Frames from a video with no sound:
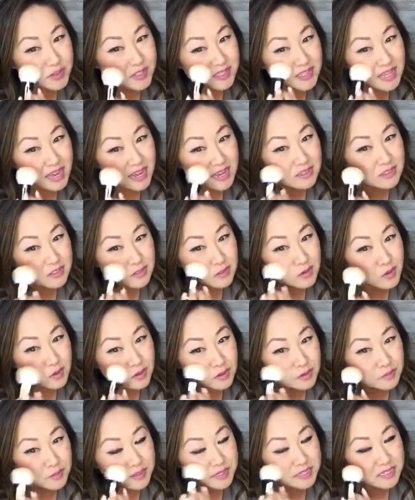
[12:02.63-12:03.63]
That is the
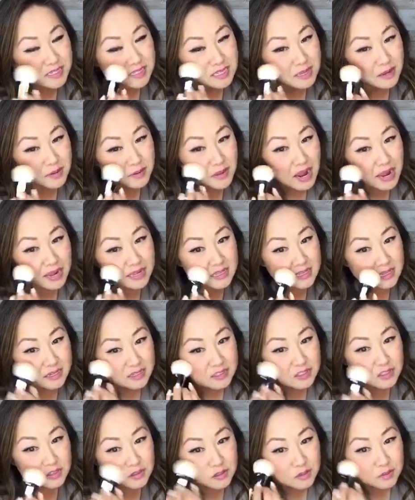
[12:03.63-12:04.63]
only place that I like
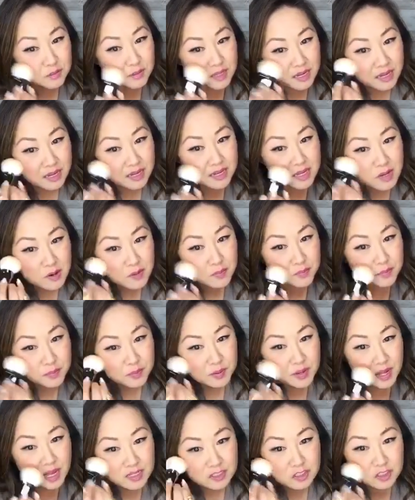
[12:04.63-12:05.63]
to apply
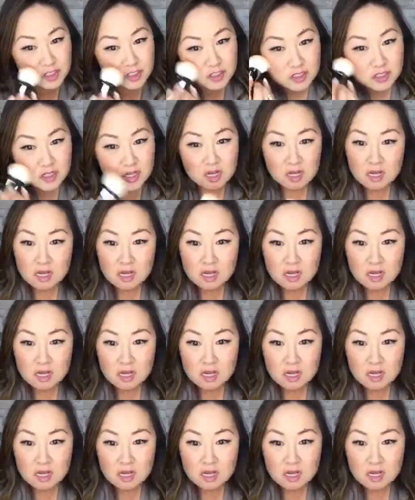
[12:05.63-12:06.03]
blush.